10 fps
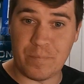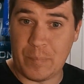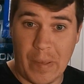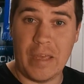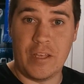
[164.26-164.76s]

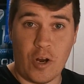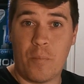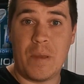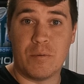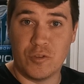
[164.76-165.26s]

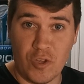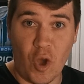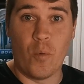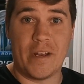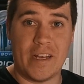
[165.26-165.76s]
people know
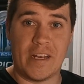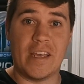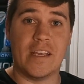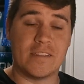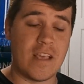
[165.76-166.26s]
what it
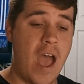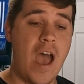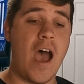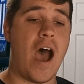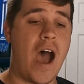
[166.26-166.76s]
is.
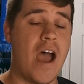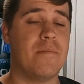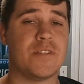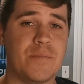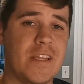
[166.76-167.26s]
I'm
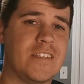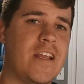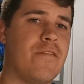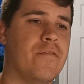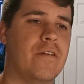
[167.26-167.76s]
someone that's
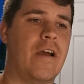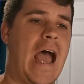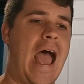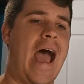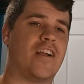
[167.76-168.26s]
never
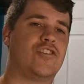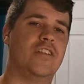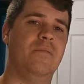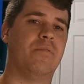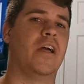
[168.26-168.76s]

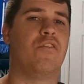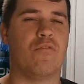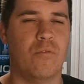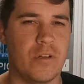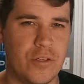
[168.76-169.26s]
actually played
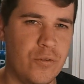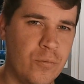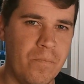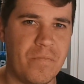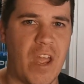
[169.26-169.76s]
through a
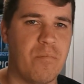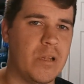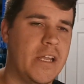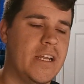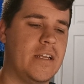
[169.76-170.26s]
Doom. I
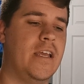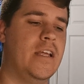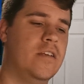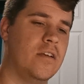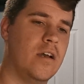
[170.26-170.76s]
played it
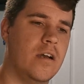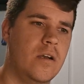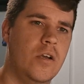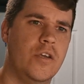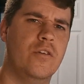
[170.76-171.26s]
in
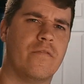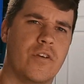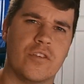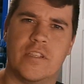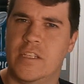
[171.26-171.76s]

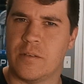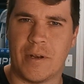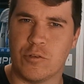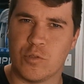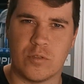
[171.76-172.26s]
university. Someone
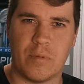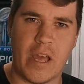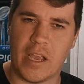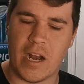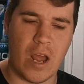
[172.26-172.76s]
else was
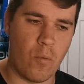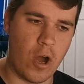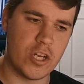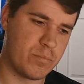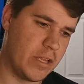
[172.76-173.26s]
playing it. I
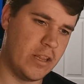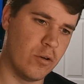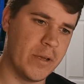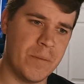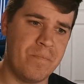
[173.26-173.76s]
watched, play a little
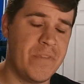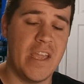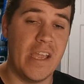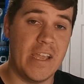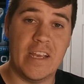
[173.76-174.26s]
bit.
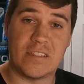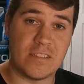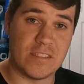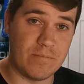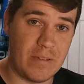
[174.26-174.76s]
It's